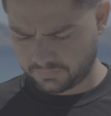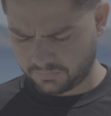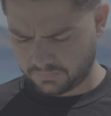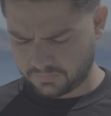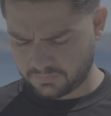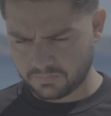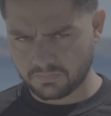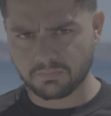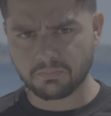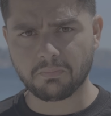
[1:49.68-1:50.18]
We
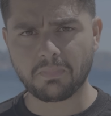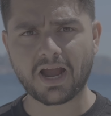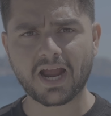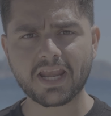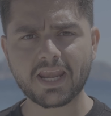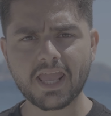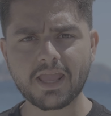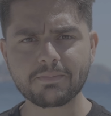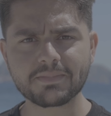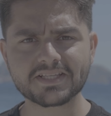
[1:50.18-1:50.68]
have to pay a
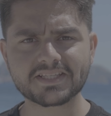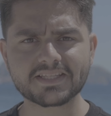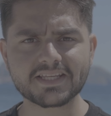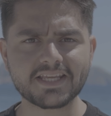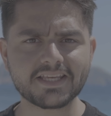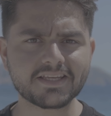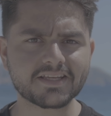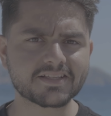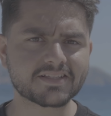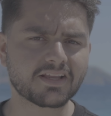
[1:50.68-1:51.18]
little bit of
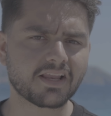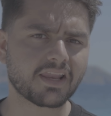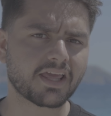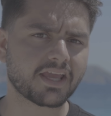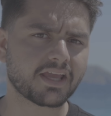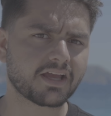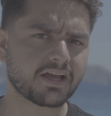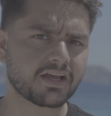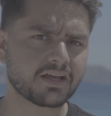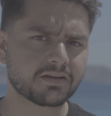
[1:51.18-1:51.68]
attention
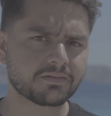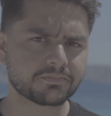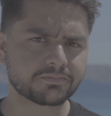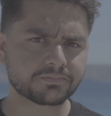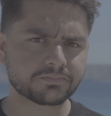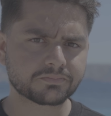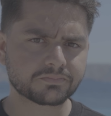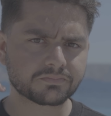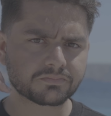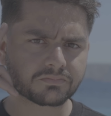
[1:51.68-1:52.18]
when we're
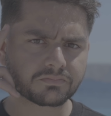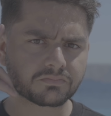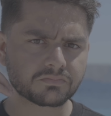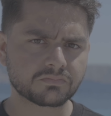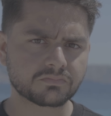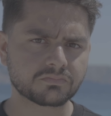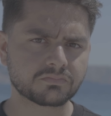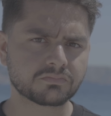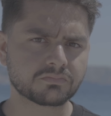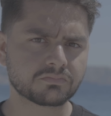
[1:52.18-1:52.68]
trying to
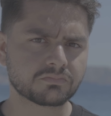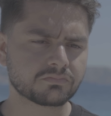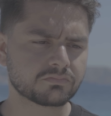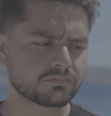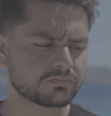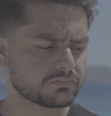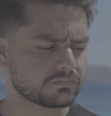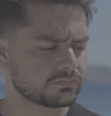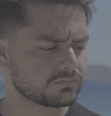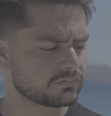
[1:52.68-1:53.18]
record something
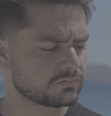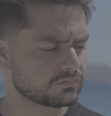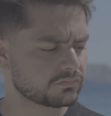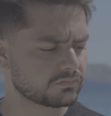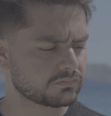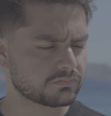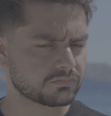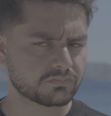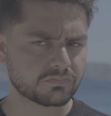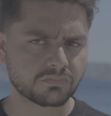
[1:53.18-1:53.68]
to be
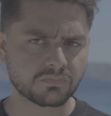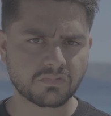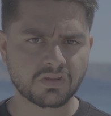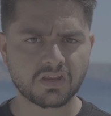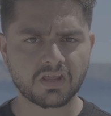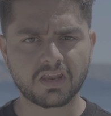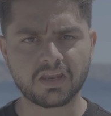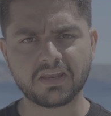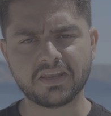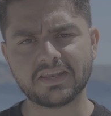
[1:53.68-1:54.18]
tracked
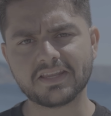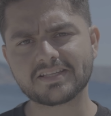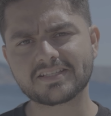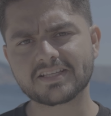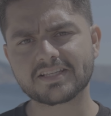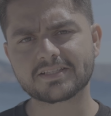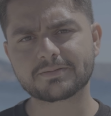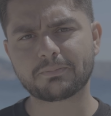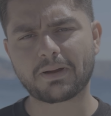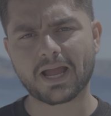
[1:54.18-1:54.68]
afterwards.
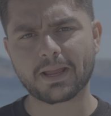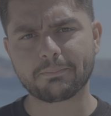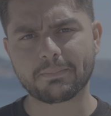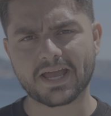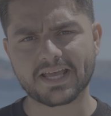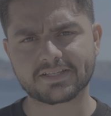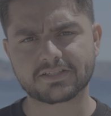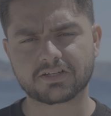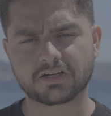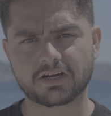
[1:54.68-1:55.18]
So
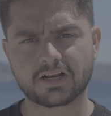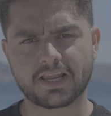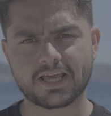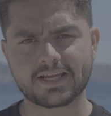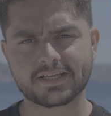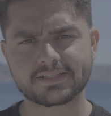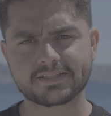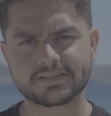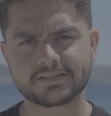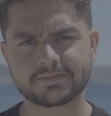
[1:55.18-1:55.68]
for this
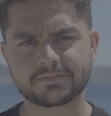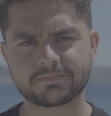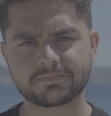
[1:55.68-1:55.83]
object